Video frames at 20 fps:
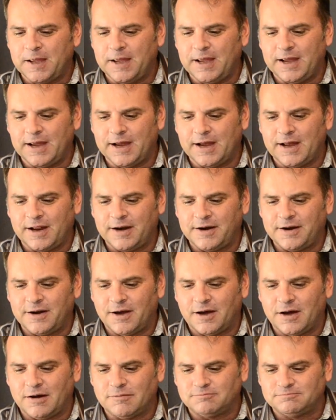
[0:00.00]
And
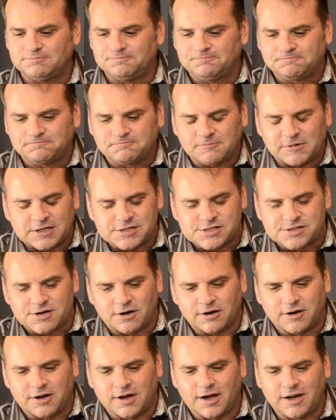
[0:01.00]
I
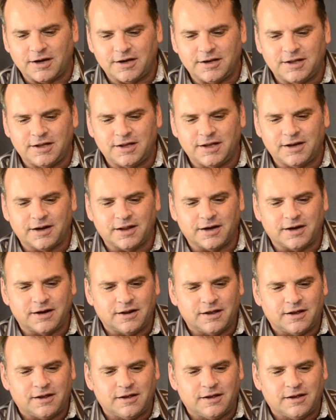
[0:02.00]
started cutting in,